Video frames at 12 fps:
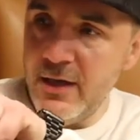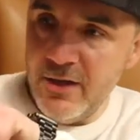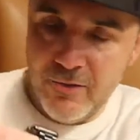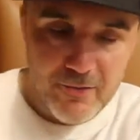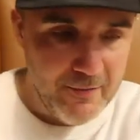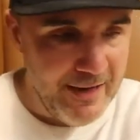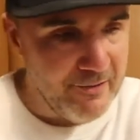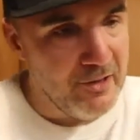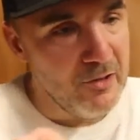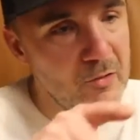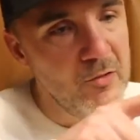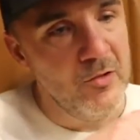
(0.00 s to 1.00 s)
and you
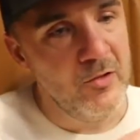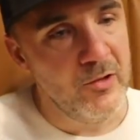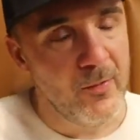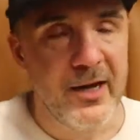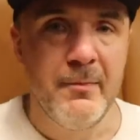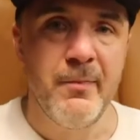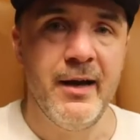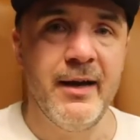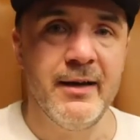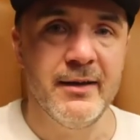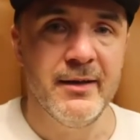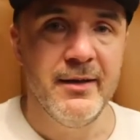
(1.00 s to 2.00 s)
rewound it all the way
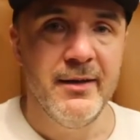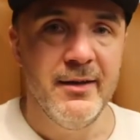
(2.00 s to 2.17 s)
back,